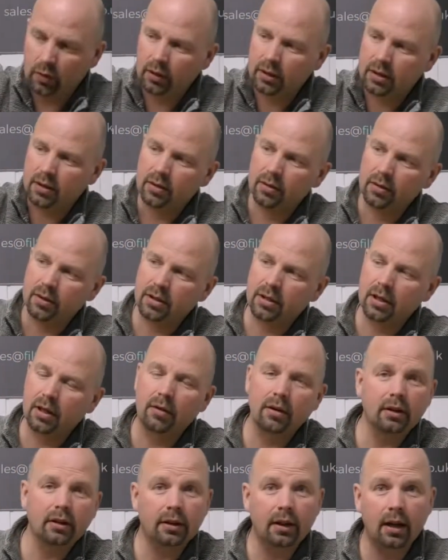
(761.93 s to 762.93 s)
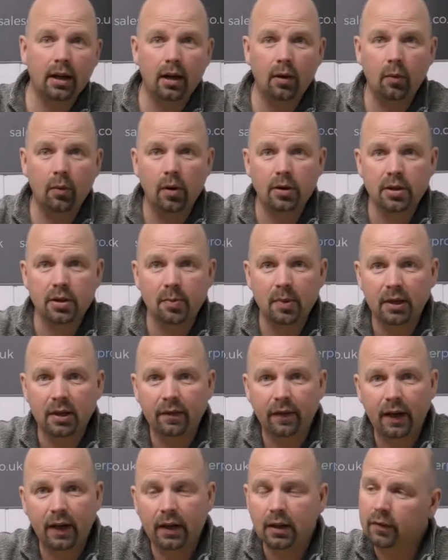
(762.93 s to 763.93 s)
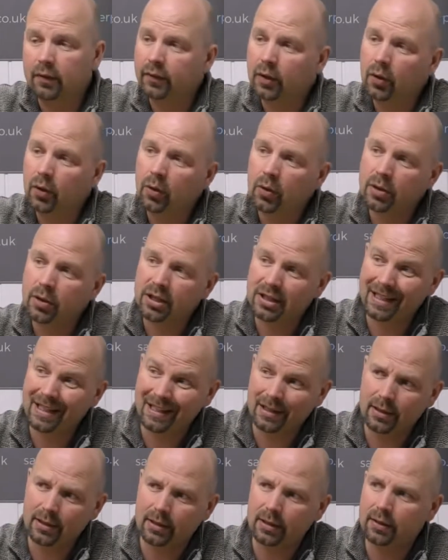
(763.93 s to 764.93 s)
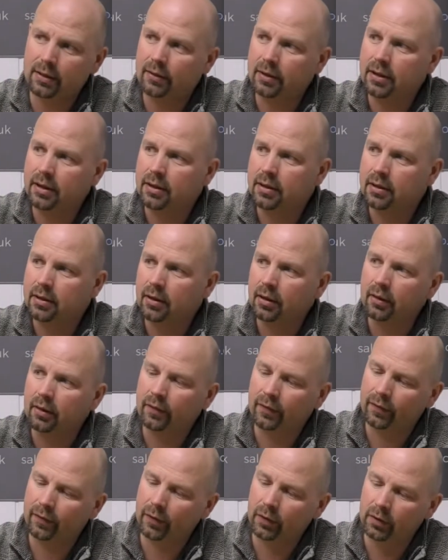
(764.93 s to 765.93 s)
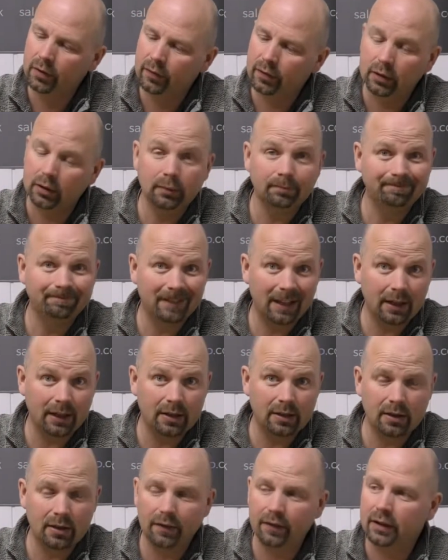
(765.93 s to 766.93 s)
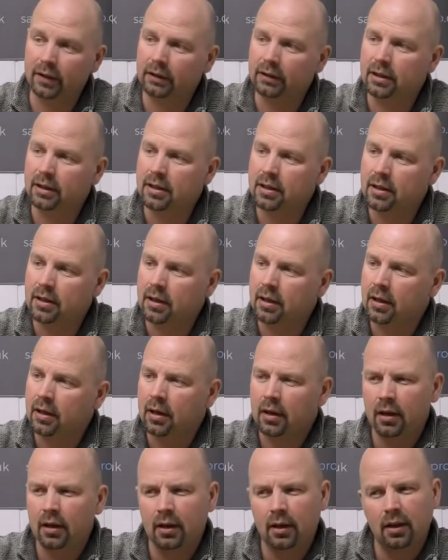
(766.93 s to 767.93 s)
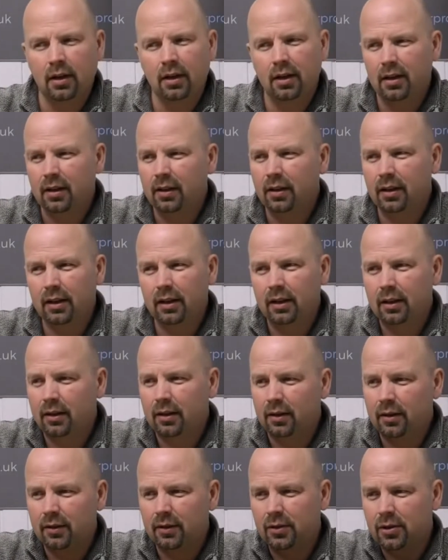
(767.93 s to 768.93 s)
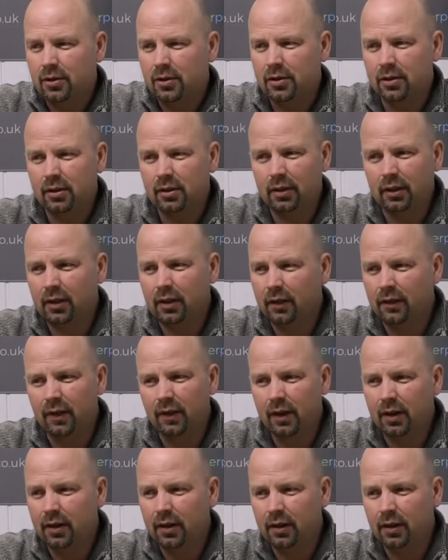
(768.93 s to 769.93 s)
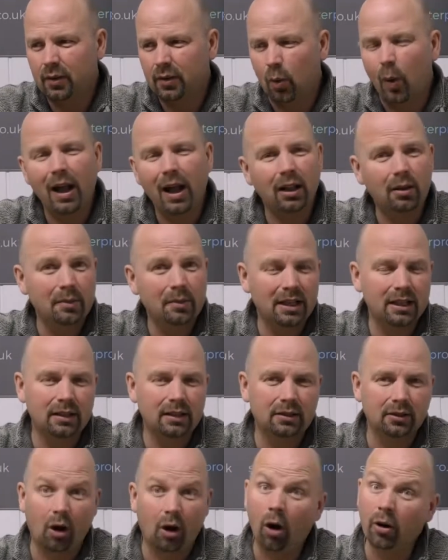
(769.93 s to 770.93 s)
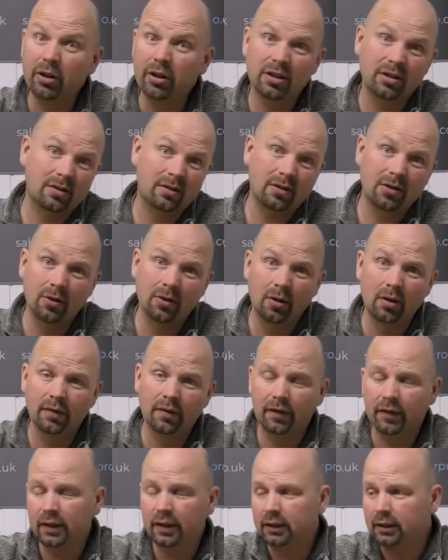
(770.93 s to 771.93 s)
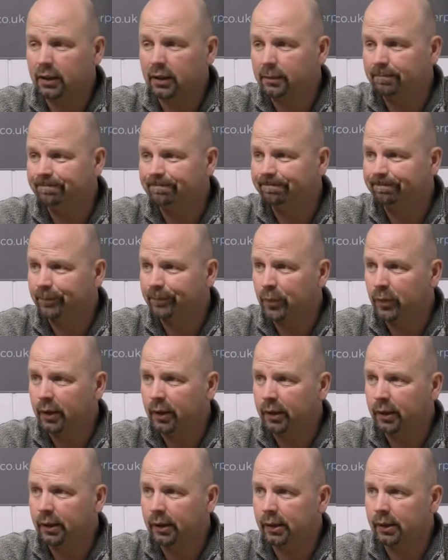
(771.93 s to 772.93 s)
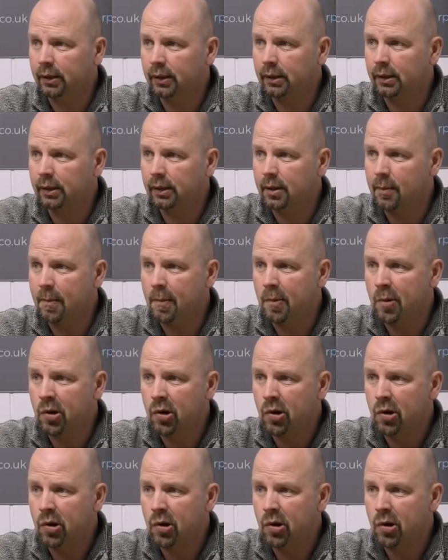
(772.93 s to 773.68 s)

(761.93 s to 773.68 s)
it's no secret that I was a big fan of the 06 series of Fluval canister filters. They're just a very well made, honest sort of a filter. The